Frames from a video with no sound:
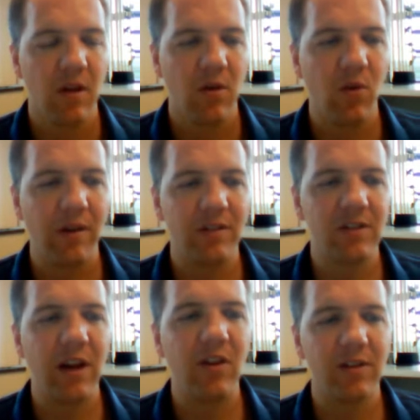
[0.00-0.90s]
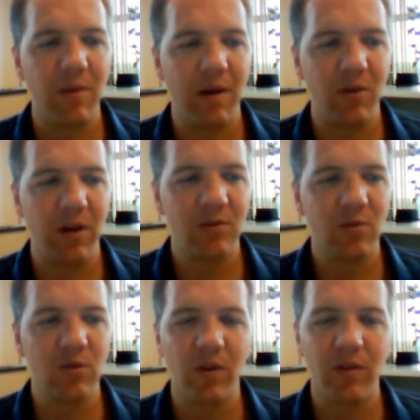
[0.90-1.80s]
We have serous membranes,
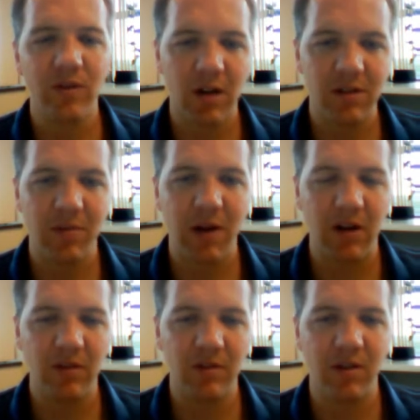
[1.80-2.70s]
which we have talked about